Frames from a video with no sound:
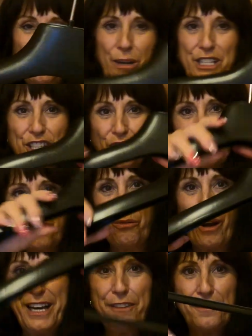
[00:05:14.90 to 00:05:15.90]
which are
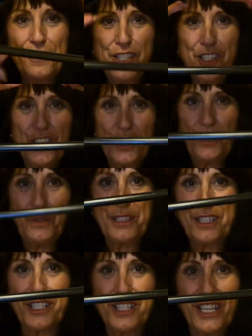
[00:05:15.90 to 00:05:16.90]
great for
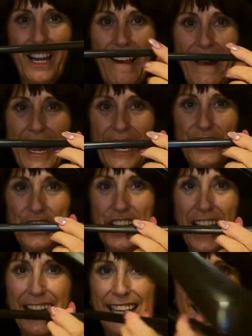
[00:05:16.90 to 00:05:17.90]
suits and
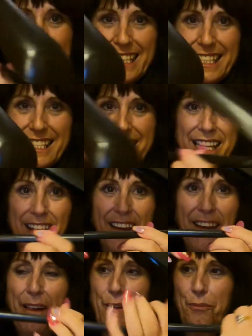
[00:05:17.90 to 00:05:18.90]
jackets,
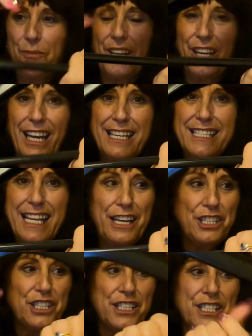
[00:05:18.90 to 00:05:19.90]
the nice
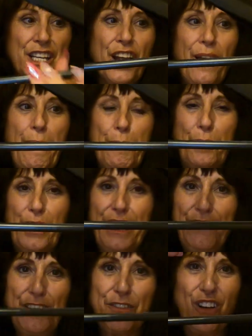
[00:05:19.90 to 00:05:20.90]
edges. But
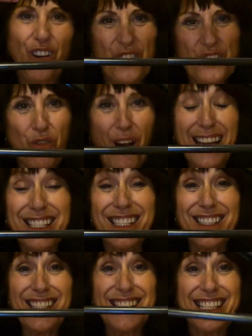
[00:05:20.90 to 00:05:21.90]
if you've got
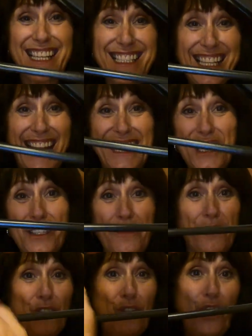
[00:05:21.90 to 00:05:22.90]
dresses, they tend to
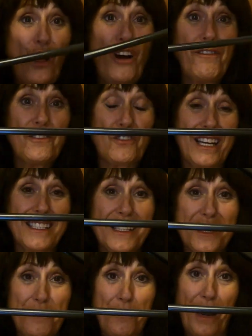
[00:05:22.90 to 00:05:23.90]
fall off,
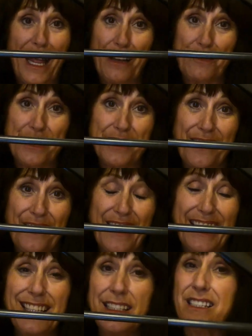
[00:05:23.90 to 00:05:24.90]
dresses and blouses and
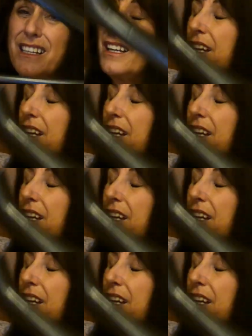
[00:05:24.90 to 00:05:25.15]
things.